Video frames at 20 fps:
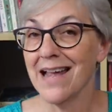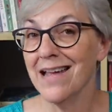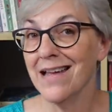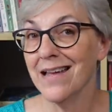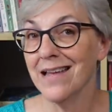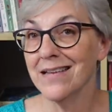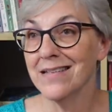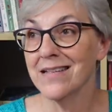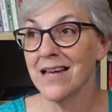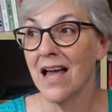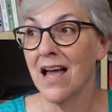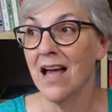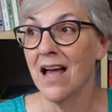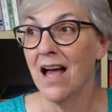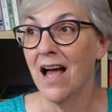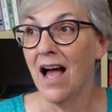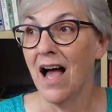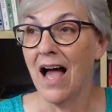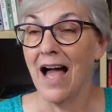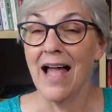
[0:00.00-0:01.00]
And
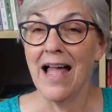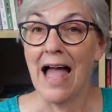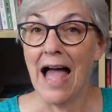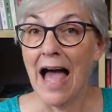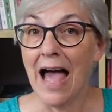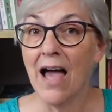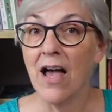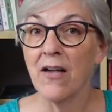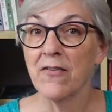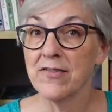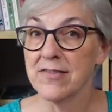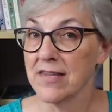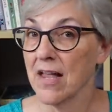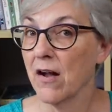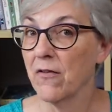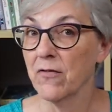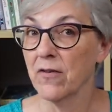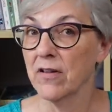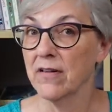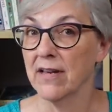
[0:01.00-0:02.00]
I have
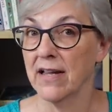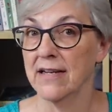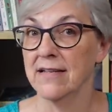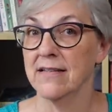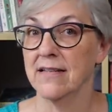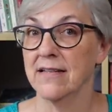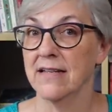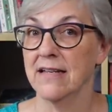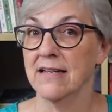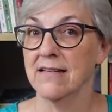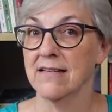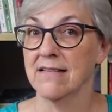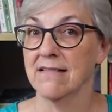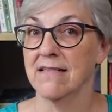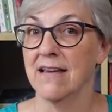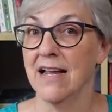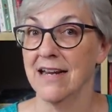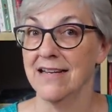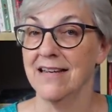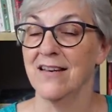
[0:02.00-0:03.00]
several
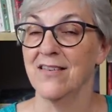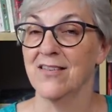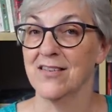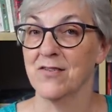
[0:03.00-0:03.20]
1990s